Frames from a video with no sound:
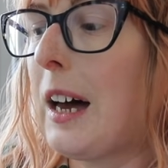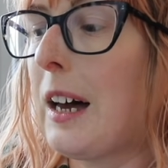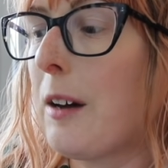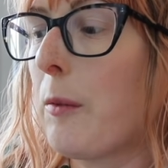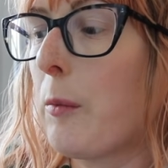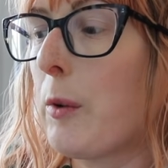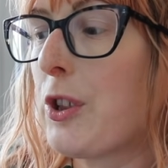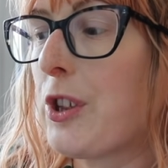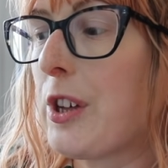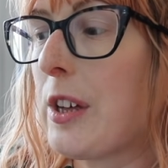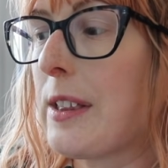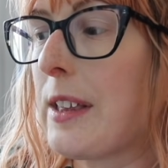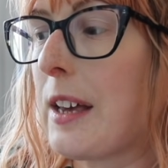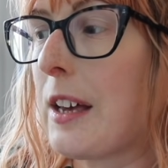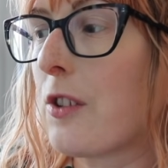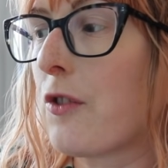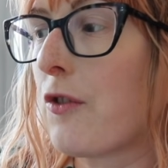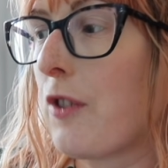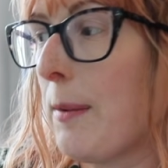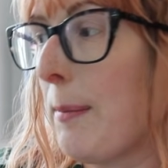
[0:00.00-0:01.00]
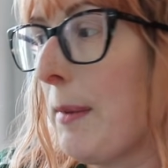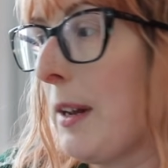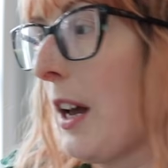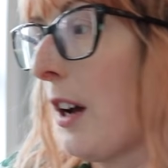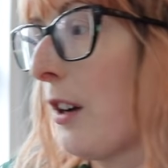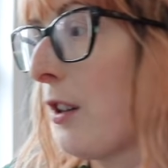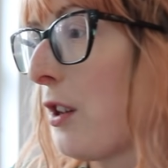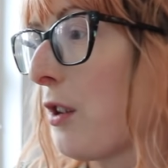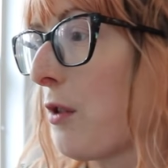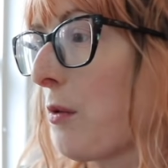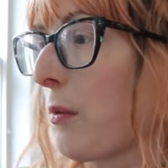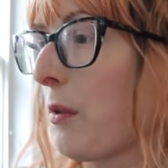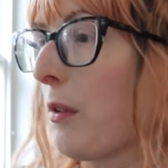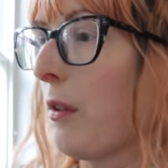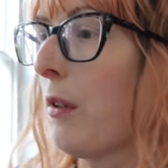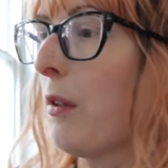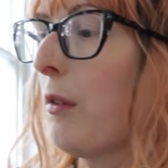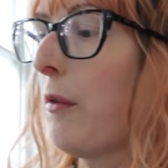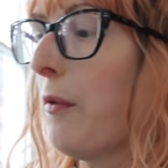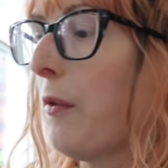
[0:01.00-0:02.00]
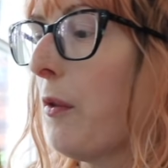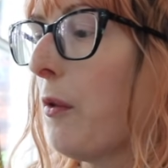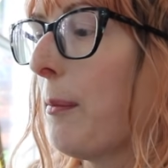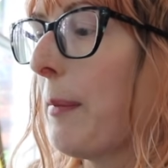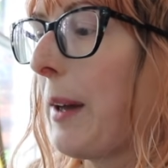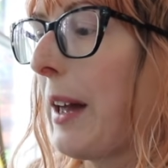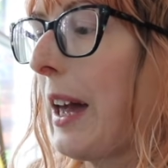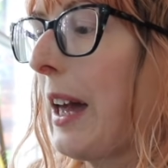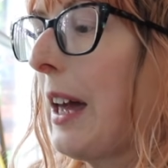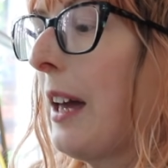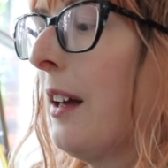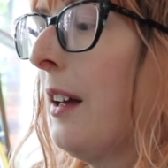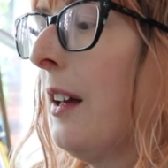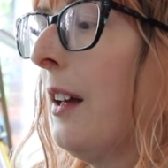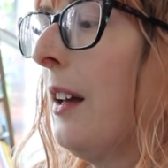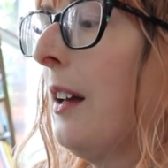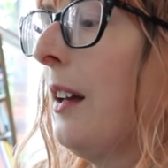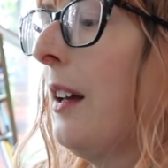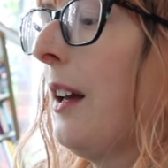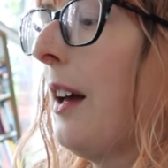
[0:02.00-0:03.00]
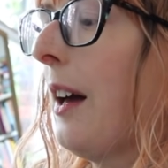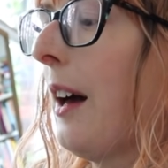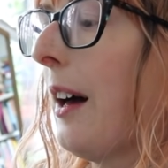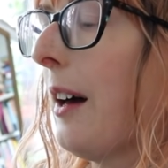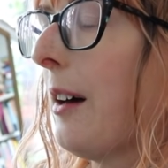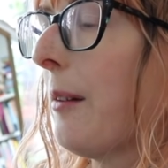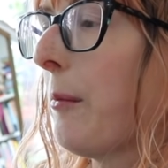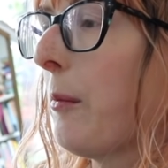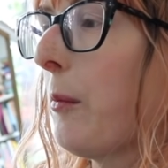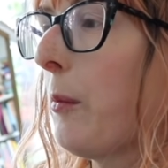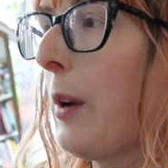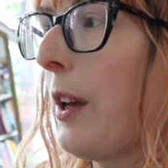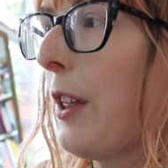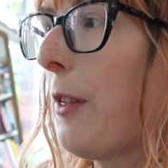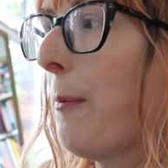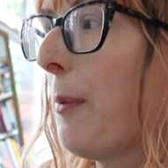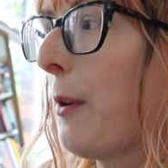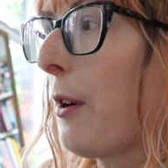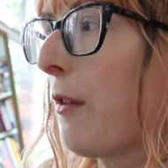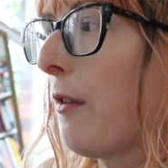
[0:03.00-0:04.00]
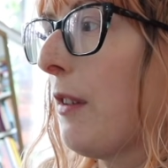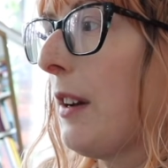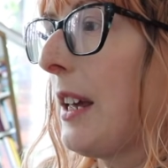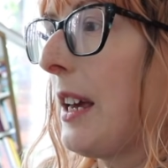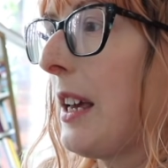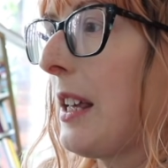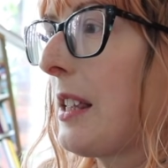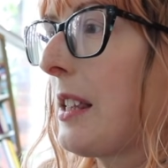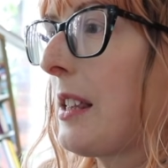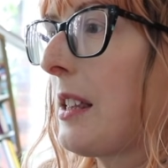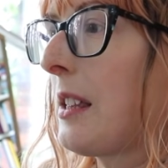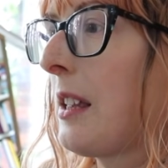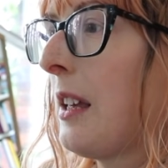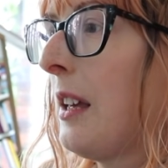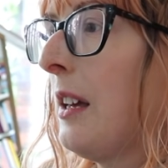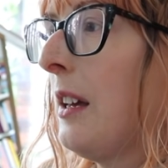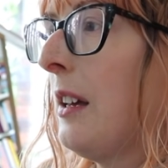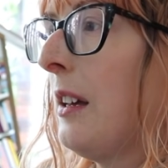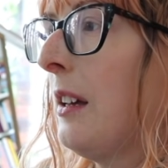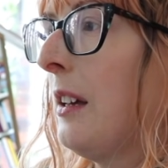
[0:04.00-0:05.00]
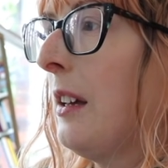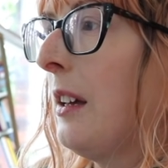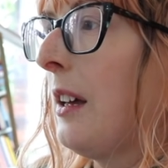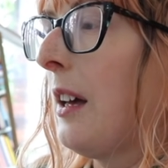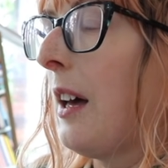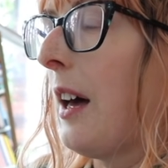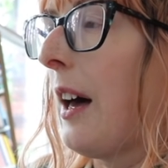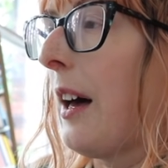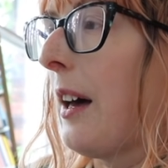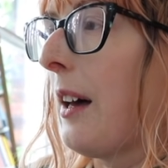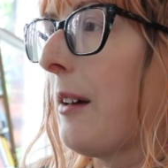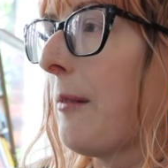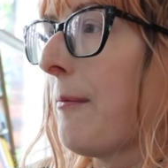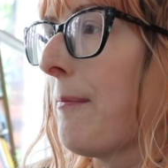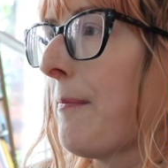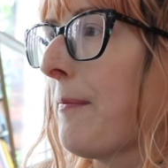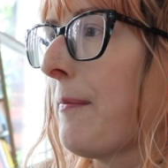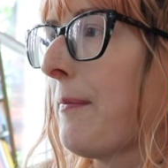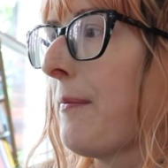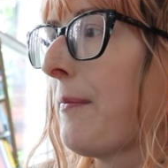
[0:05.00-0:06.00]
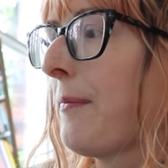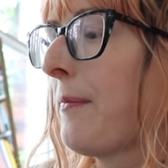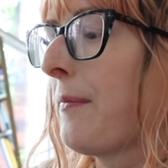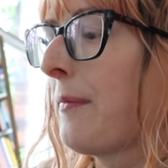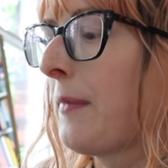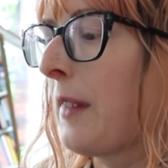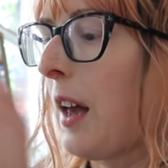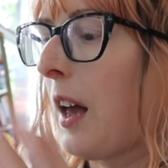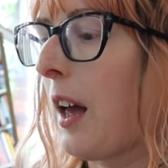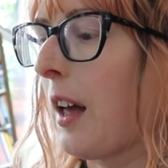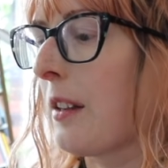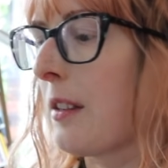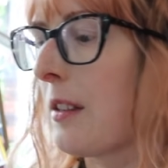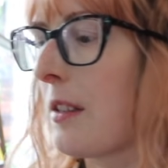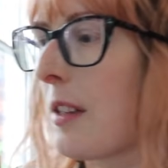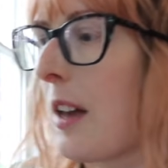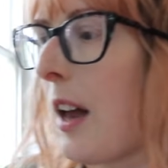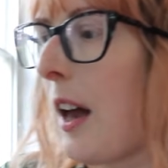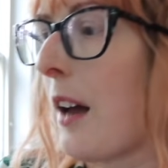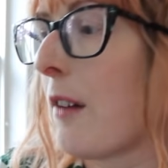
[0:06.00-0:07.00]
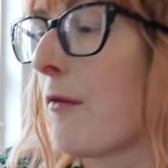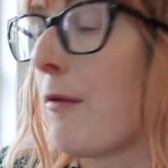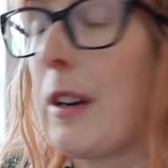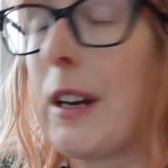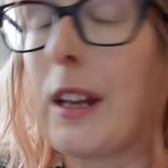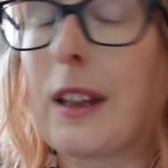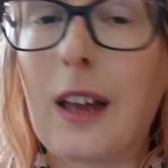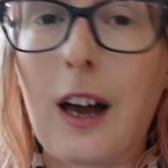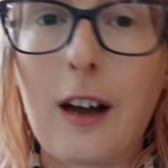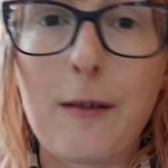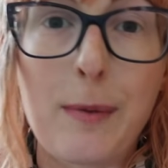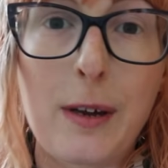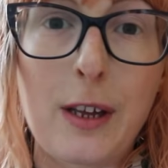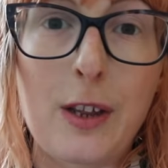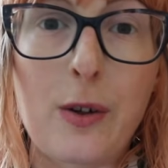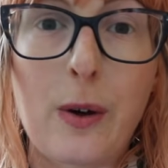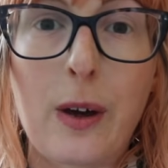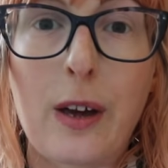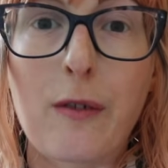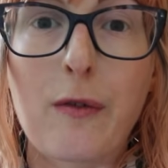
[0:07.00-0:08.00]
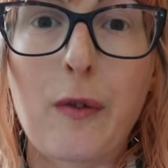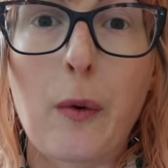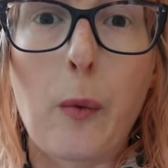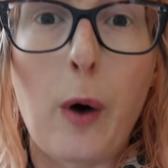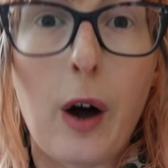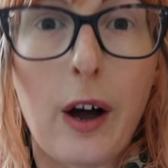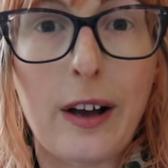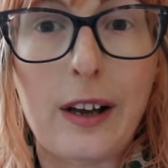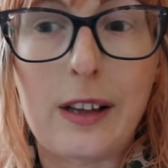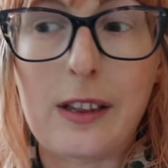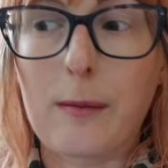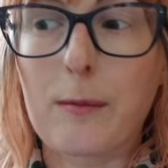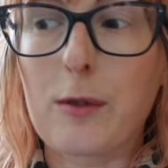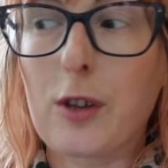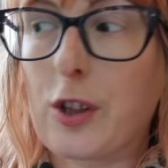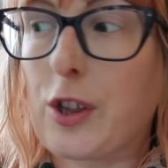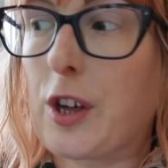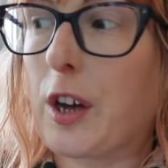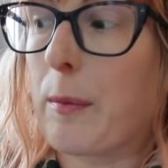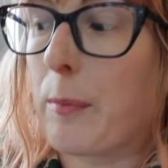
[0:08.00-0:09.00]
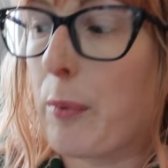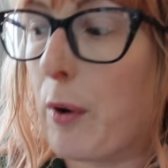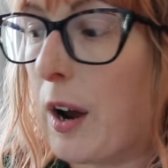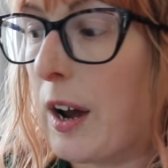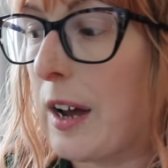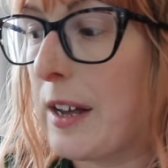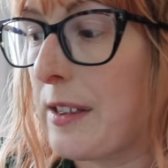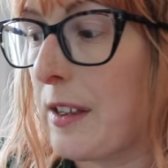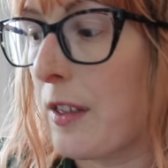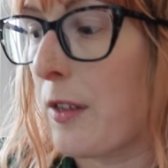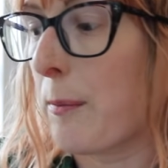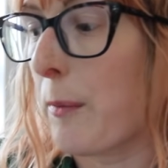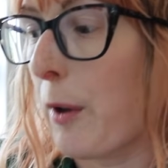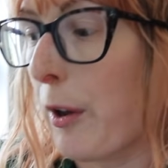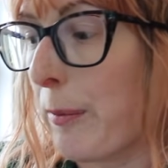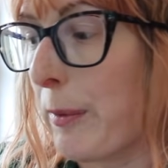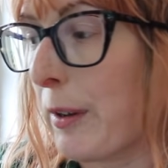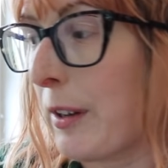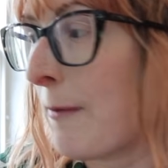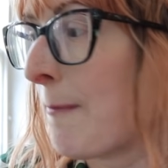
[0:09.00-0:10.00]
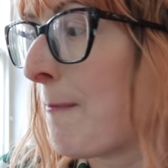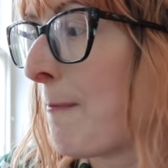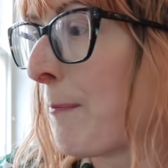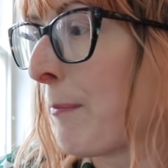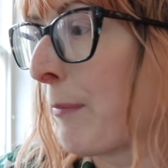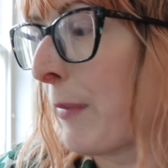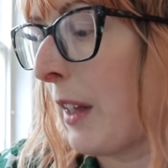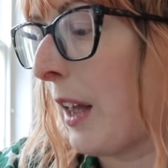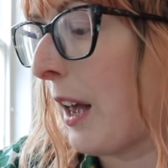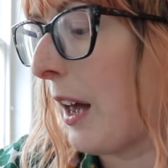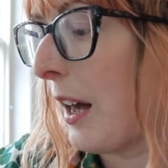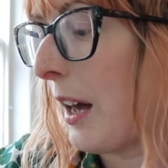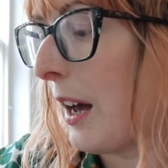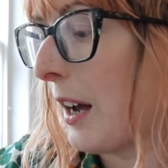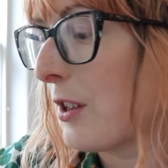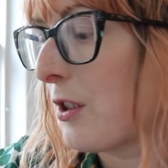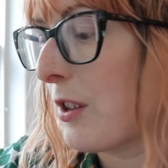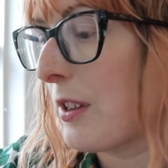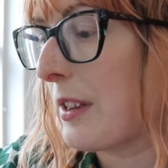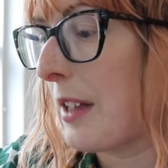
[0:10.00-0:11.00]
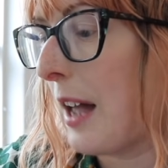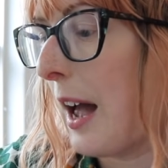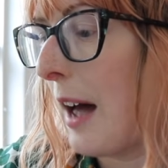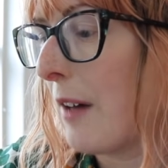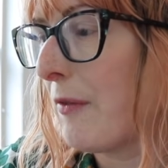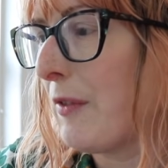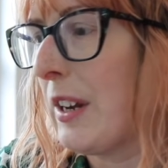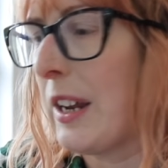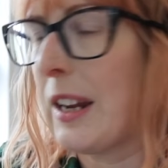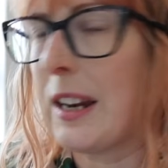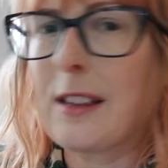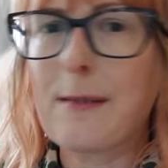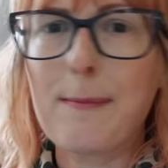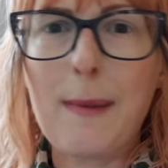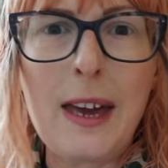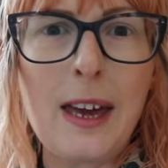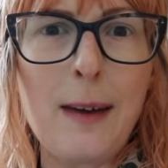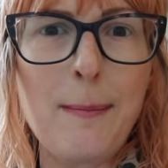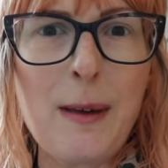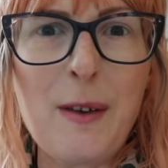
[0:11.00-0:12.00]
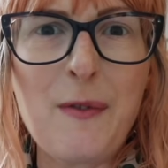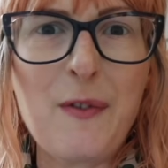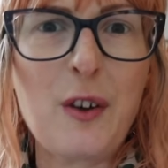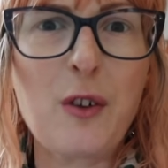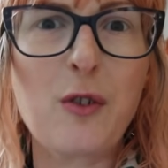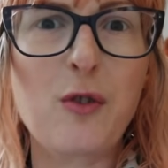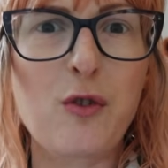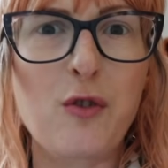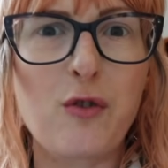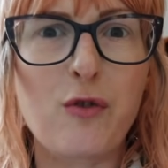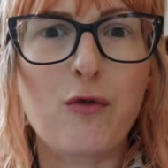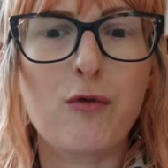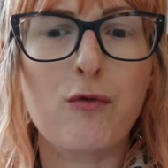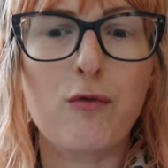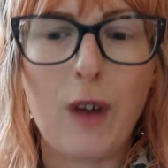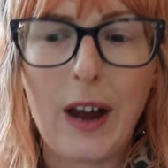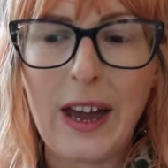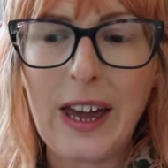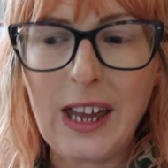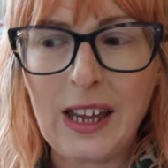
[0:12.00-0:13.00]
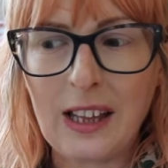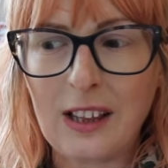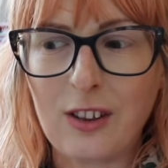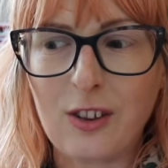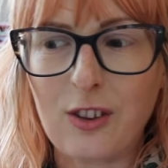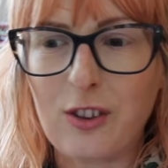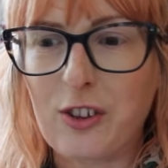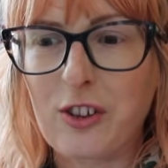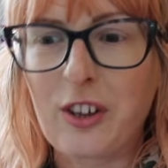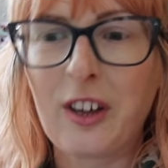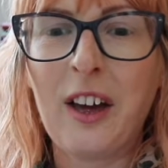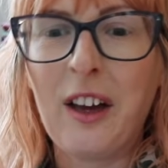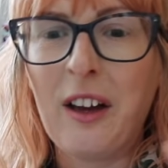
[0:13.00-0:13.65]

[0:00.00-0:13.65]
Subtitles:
which is extremely unusual for me with book release and reading that I've been doing for work, because I'm judging a prize at the moment. I just haven't, and it's making me feel strange.